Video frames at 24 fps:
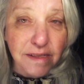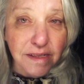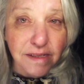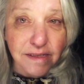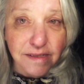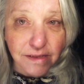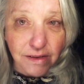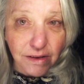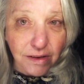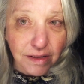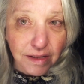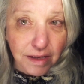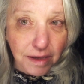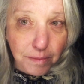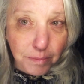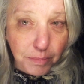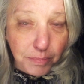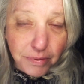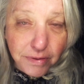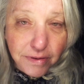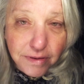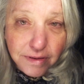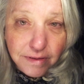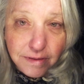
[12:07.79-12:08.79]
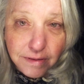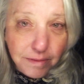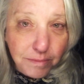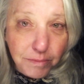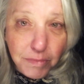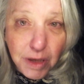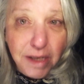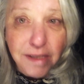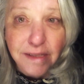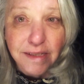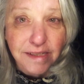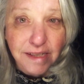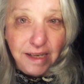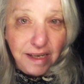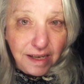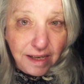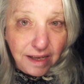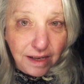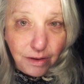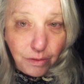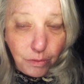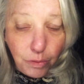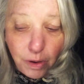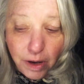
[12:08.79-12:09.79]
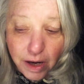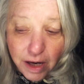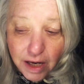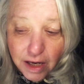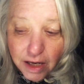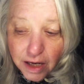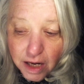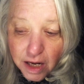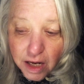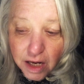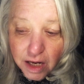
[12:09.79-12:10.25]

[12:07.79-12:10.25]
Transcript: this all up. I'm not saying it right.